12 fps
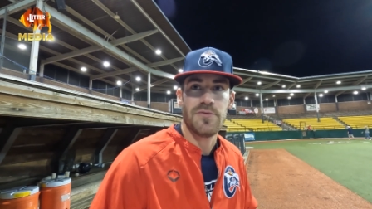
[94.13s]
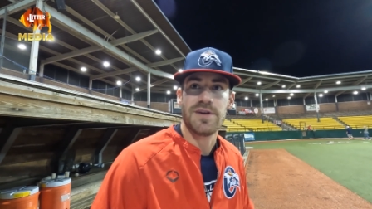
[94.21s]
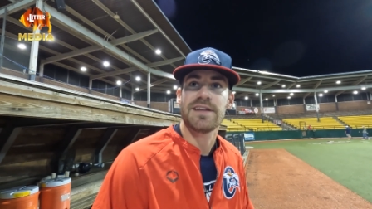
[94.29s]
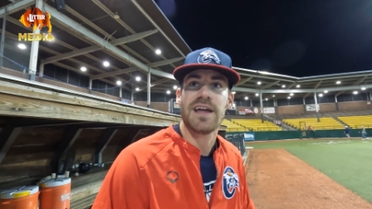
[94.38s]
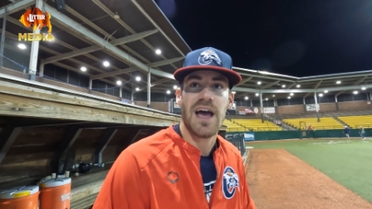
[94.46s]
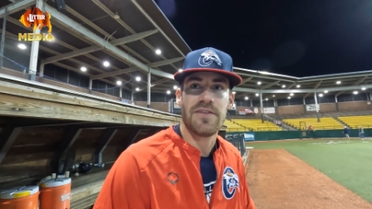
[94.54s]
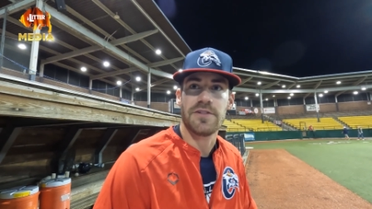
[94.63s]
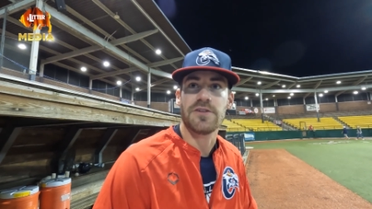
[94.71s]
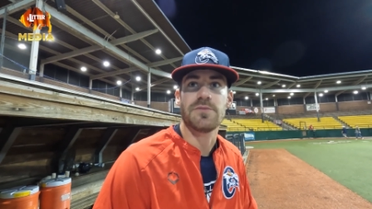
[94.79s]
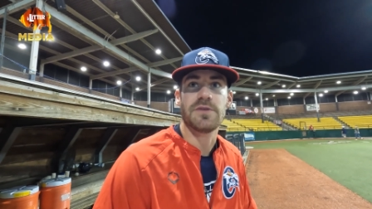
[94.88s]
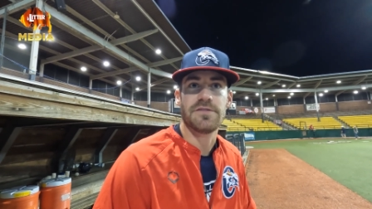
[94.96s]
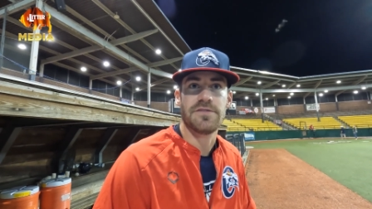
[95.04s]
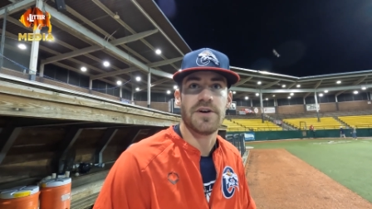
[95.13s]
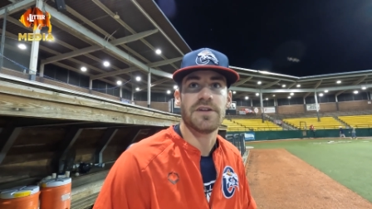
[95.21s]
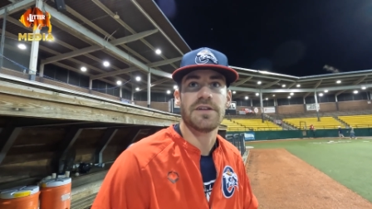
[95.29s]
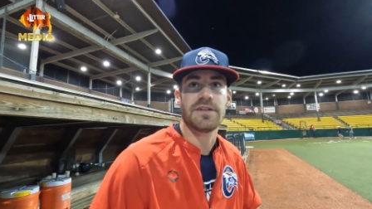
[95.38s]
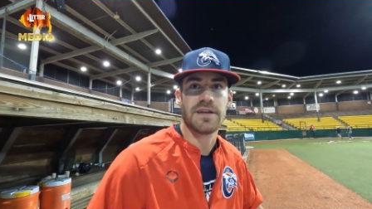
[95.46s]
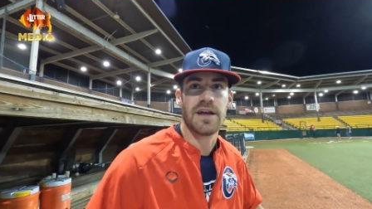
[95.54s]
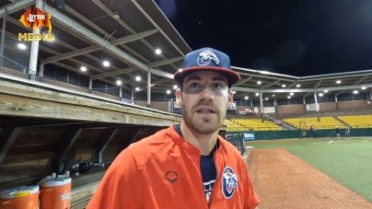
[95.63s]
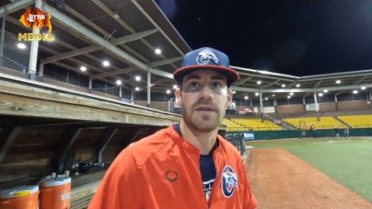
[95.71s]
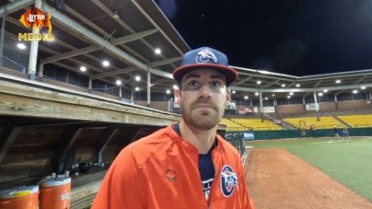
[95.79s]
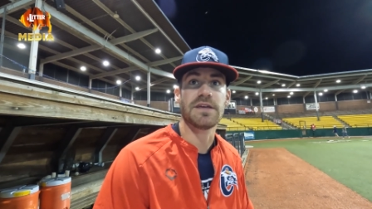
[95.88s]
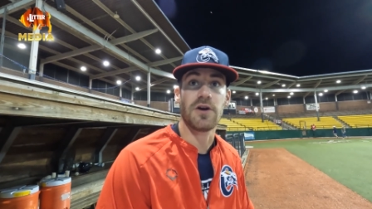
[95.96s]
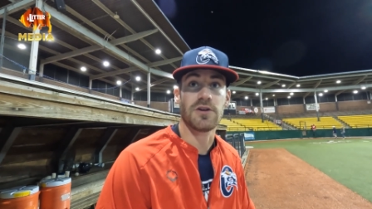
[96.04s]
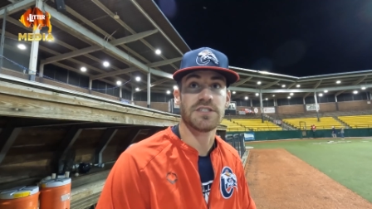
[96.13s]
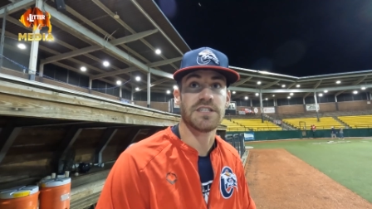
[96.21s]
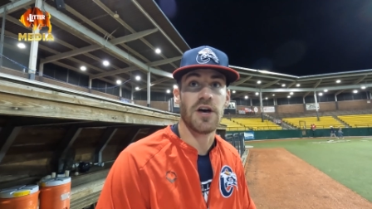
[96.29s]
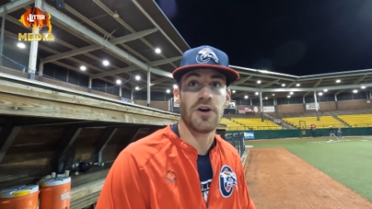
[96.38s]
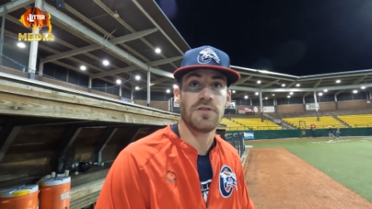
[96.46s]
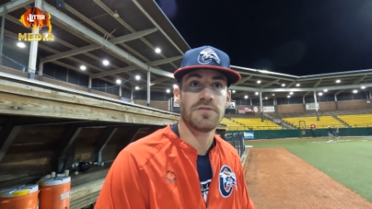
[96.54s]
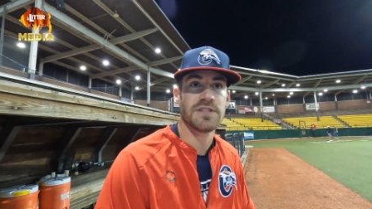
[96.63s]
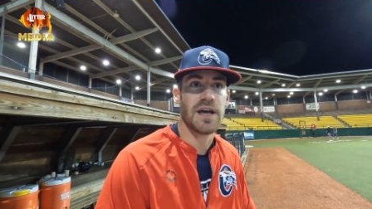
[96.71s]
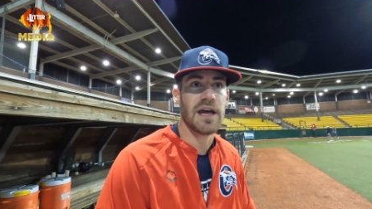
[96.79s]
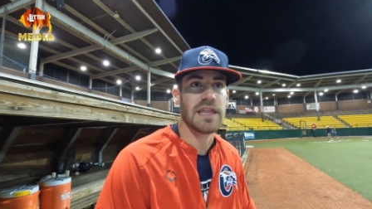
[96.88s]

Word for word: we can have a little bit of fun and kind of like be ourselves.